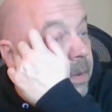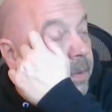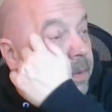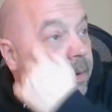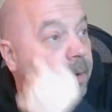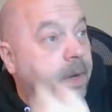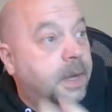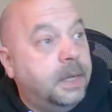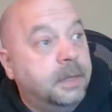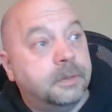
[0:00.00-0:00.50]

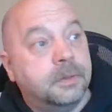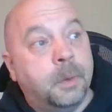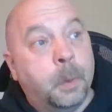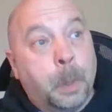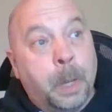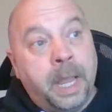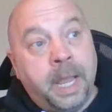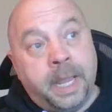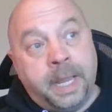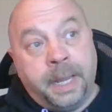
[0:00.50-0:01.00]
there is a
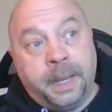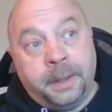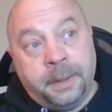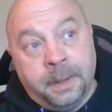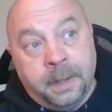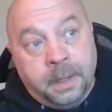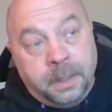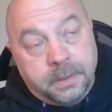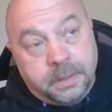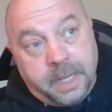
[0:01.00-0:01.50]
way
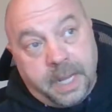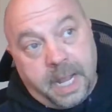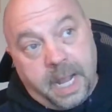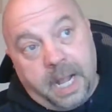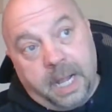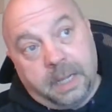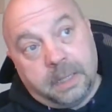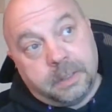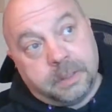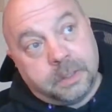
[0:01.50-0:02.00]
to
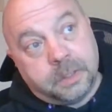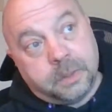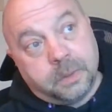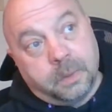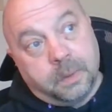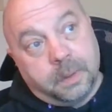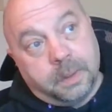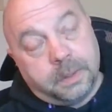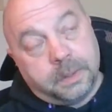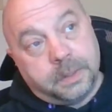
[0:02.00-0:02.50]

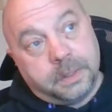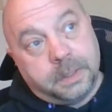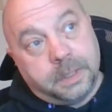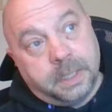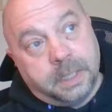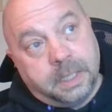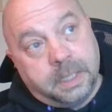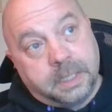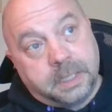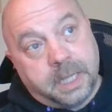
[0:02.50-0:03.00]
outsource the
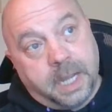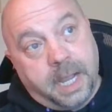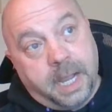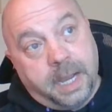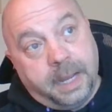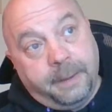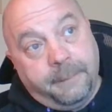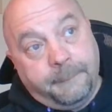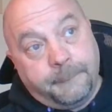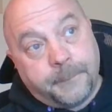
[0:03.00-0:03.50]

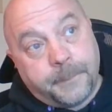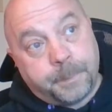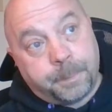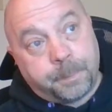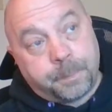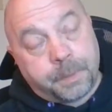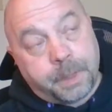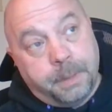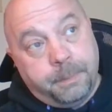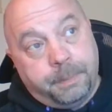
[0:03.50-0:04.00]
design
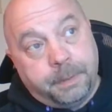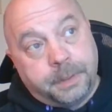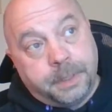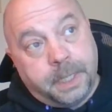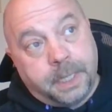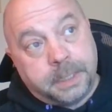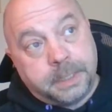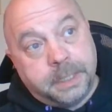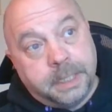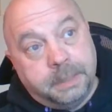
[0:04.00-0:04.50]
and
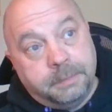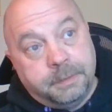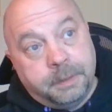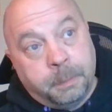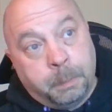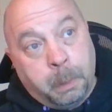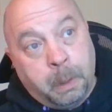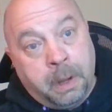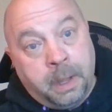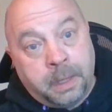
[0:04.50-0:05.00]
production of
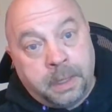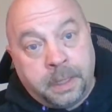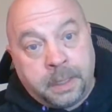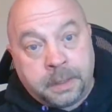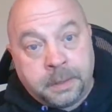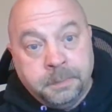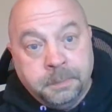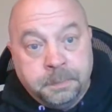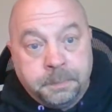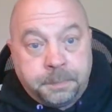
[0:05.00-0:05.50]
your
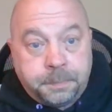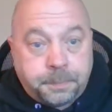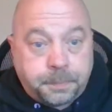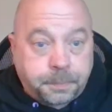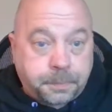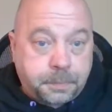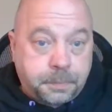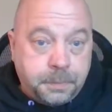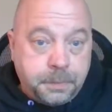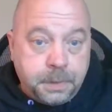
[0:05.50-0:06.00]
product
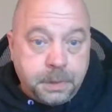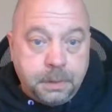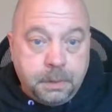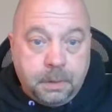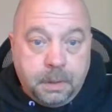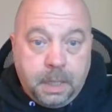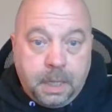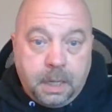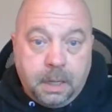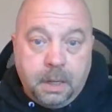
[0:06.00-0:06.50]

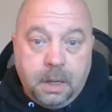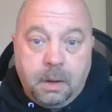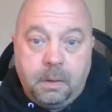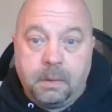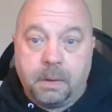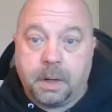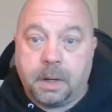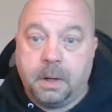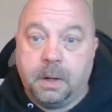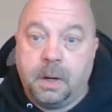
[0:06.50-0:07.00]
at a
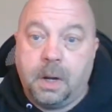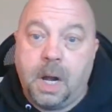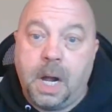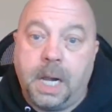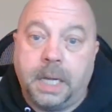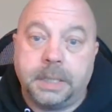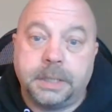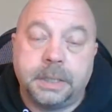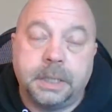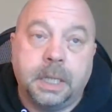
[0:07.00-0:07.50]
lower
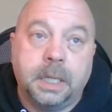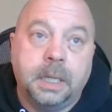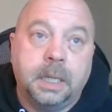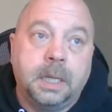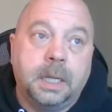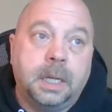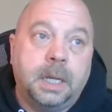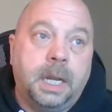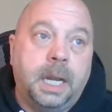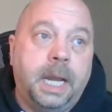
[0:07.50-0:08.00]
cost
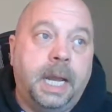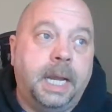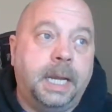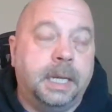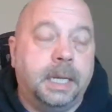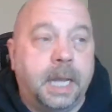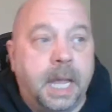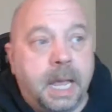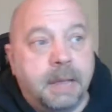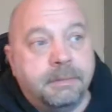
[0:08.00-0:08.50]

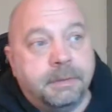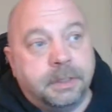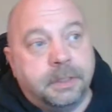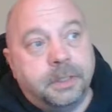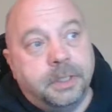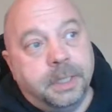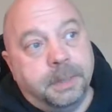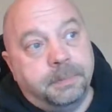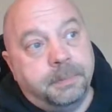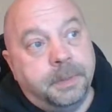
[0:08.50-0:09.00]
and have it
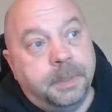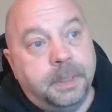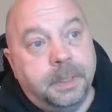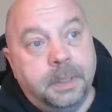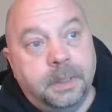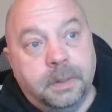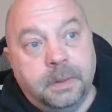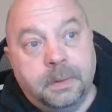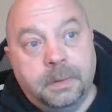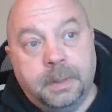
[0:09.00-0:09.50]
shipped to
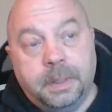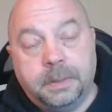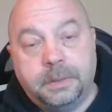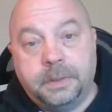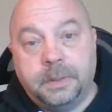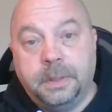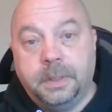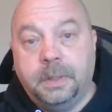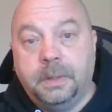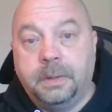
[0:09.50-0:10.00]
you
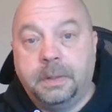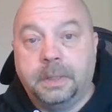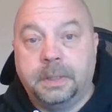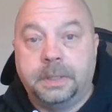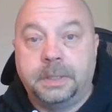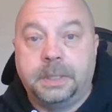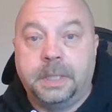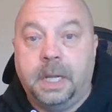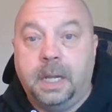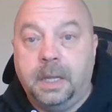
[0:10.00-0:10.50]
so you can
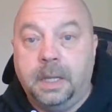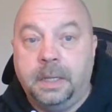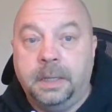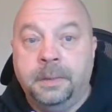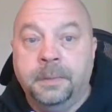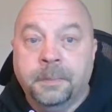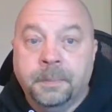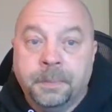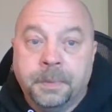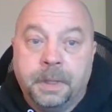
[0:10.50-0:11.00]
sell it
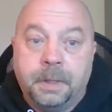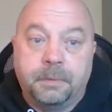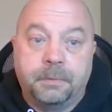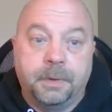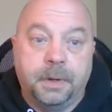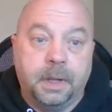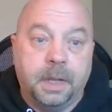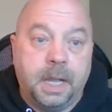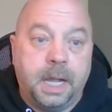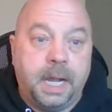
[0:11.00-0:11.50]
and
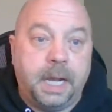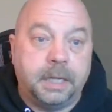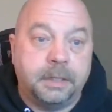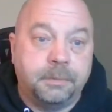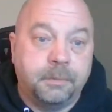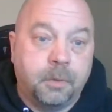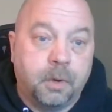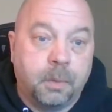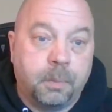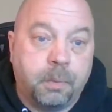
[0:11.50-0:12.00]
realize
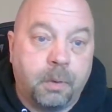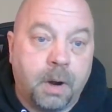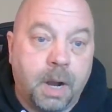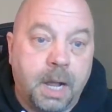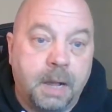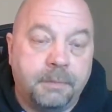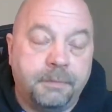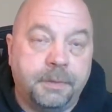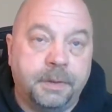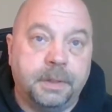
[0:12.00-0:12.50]
more
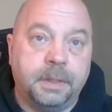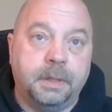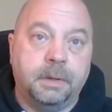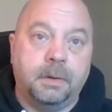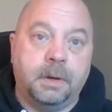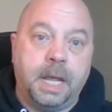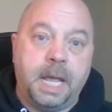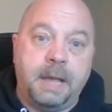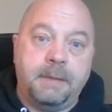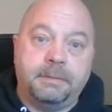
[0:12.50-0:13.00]
profit. You
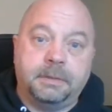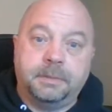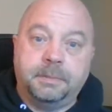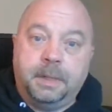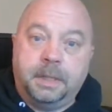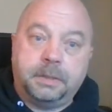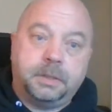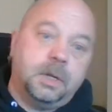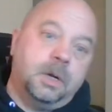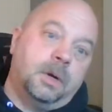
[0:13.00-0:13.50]
don't have as
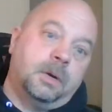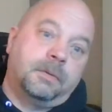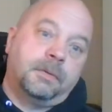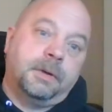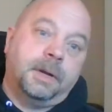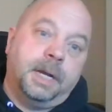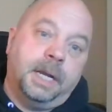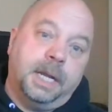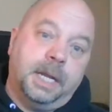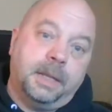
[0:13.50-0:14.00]
much
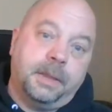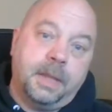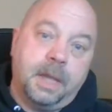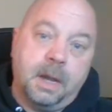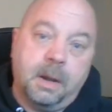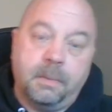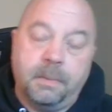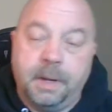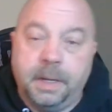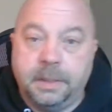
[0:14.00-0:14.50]
overhead
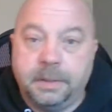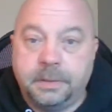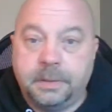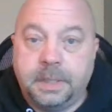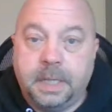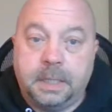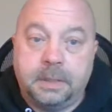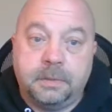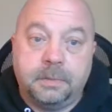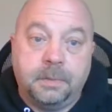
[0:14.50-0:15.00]
that way.
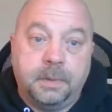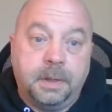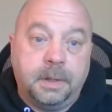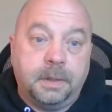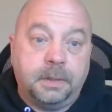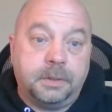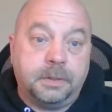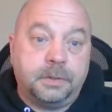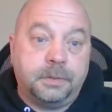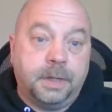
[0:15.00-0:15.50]
So that's one of
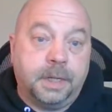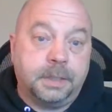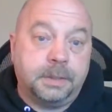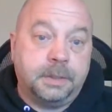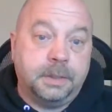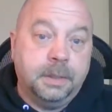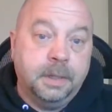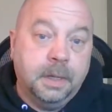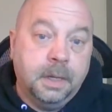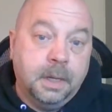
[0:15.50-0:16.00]
the
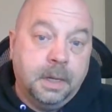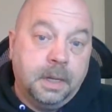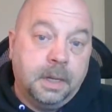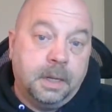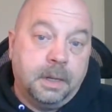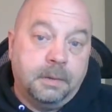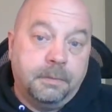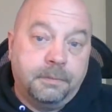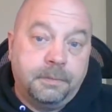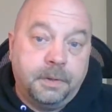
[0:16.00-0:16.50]
strengths
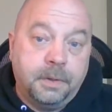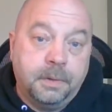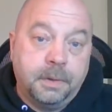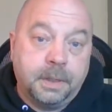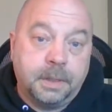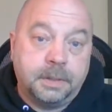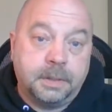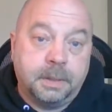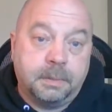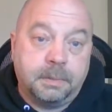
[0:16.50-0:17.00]
of
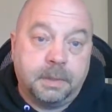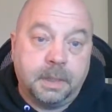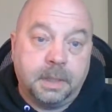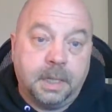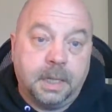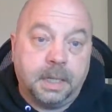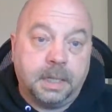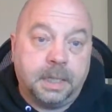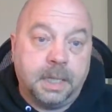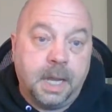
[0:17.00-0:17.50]
doing something
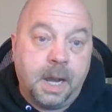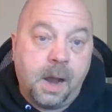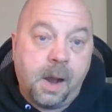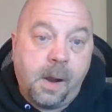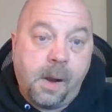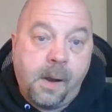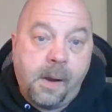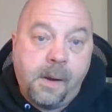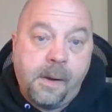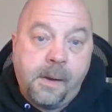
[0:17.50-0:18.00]
like
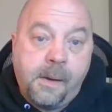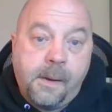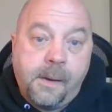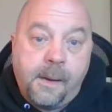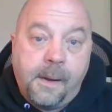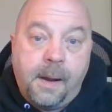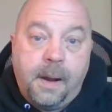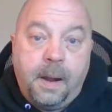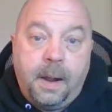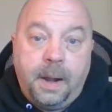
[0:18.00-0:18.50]
that.
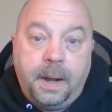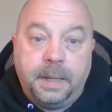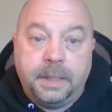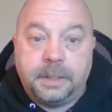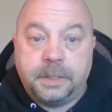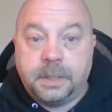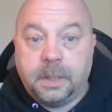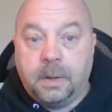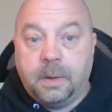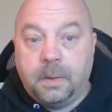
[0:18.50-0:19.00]
Uh,
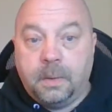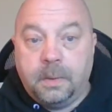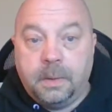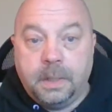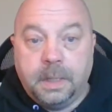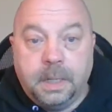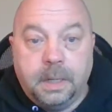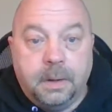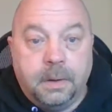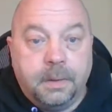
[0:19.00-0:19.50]
so,
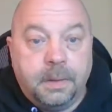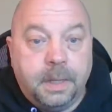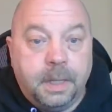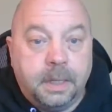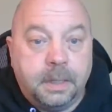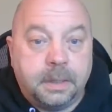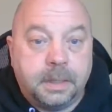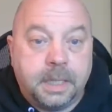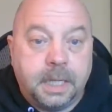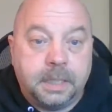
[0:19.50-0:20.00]
you
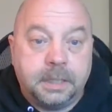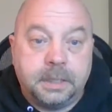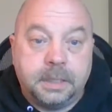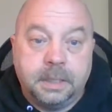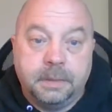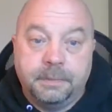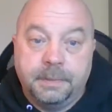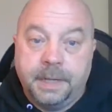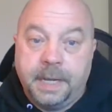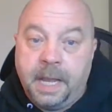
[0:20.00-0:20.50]
know, that's
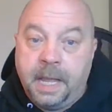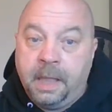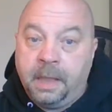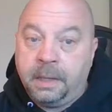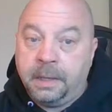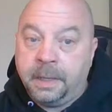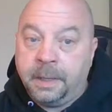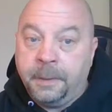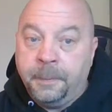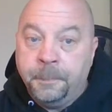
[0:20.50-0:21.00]
the
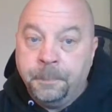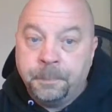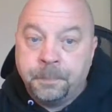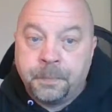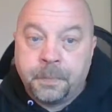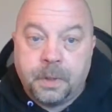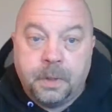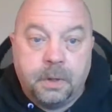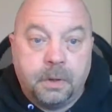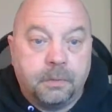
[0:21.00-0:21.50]
reality.
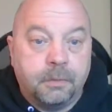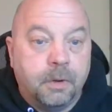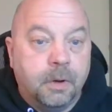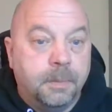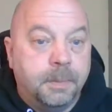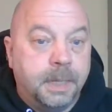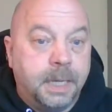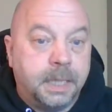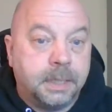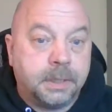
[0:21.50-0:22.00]
And a
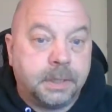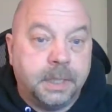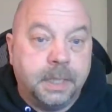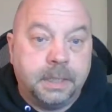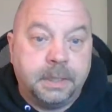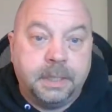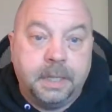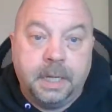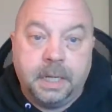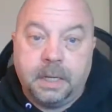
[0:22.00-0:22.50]
robot's going
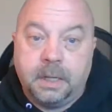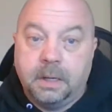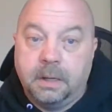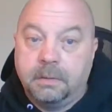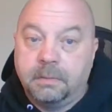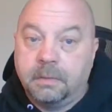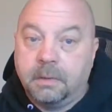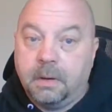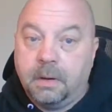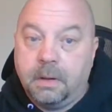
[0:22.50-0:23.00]
to take
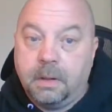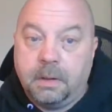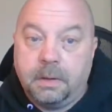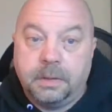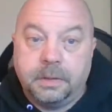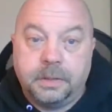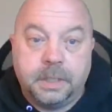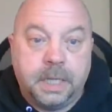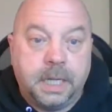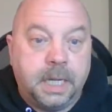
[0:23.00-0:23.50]
over all
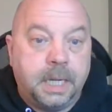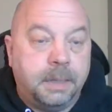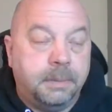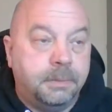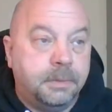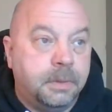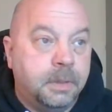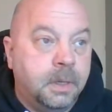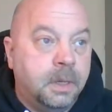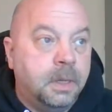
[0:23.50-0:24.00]
our
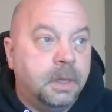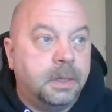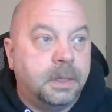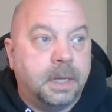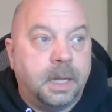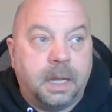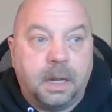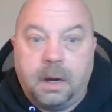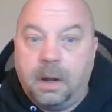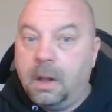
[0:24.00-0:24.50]
jobs,
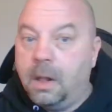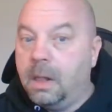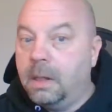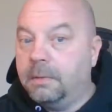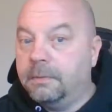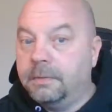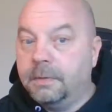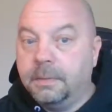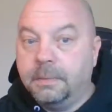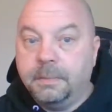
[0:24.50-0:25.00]
not
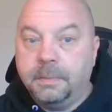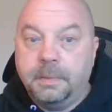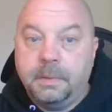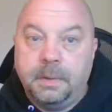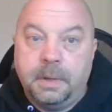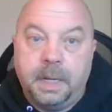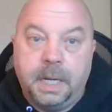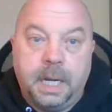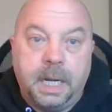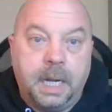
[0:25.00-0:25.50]
all of them.
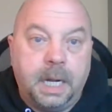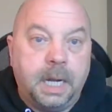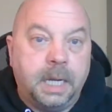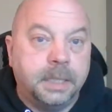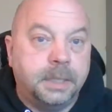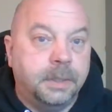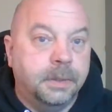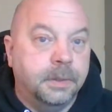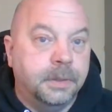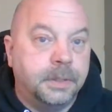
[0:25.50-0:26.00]
Uh,
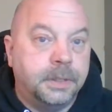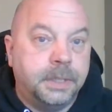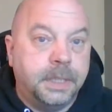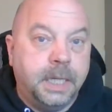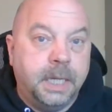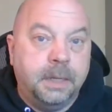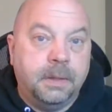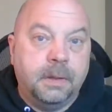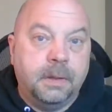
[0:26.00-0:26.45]
I do see,